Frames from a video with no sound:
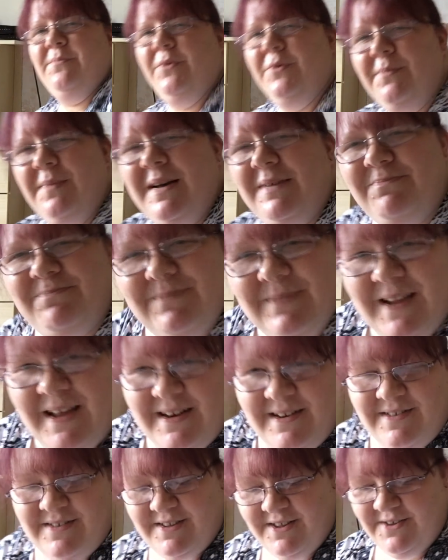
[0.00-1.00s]
but my
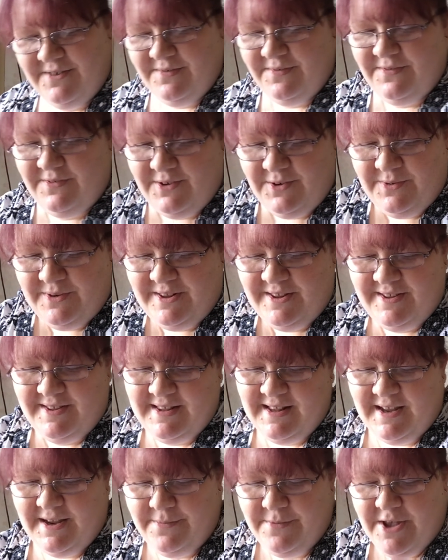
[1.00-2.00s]
legs are going to
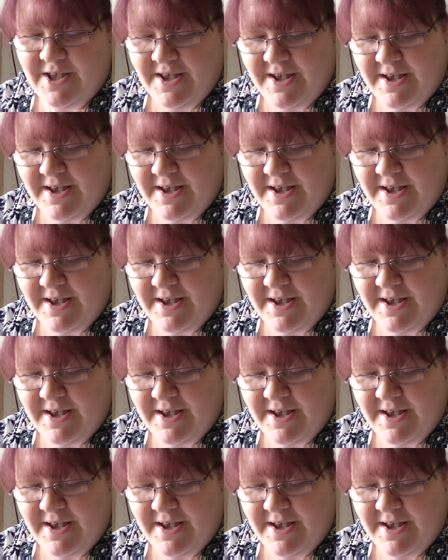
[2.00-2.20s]
sleep.